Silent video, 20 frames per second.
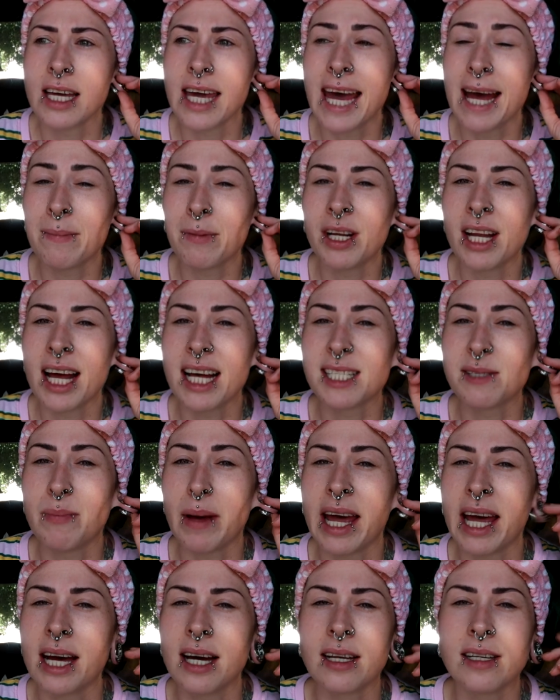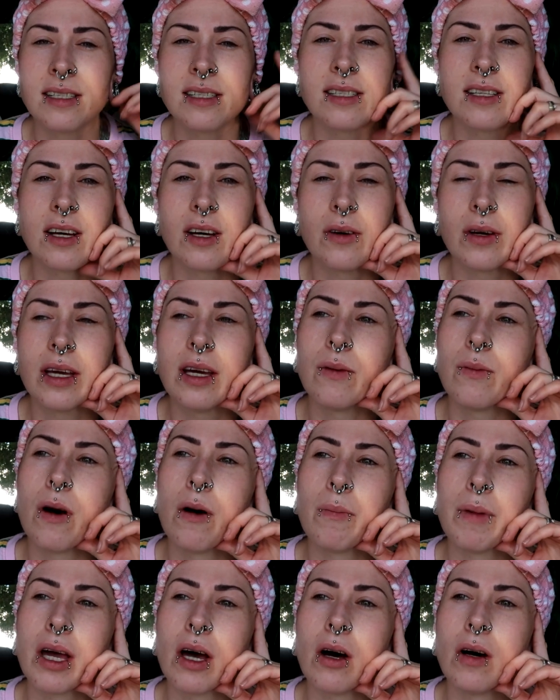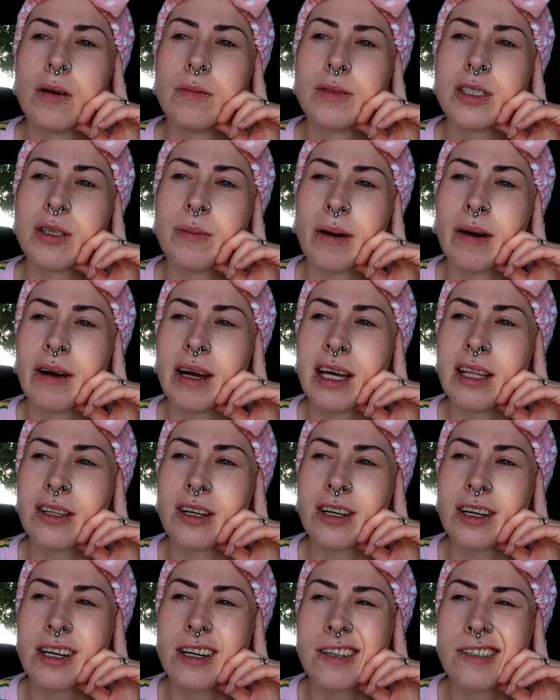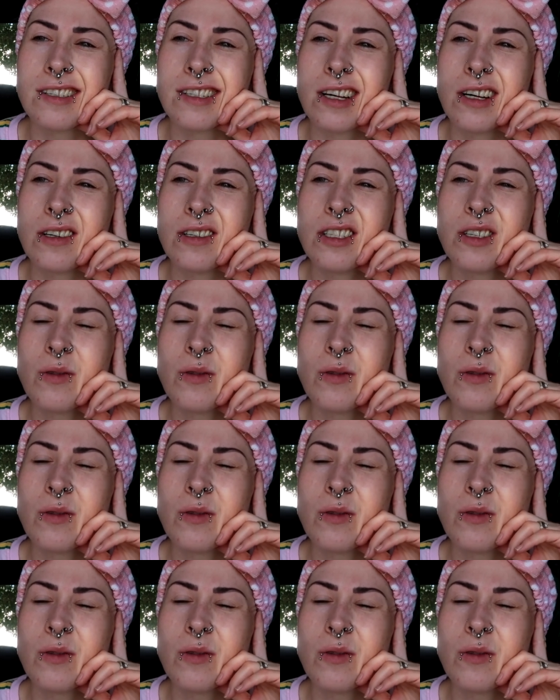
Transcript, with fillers: Cameron has band, so he won't be home till about 8.30 or so.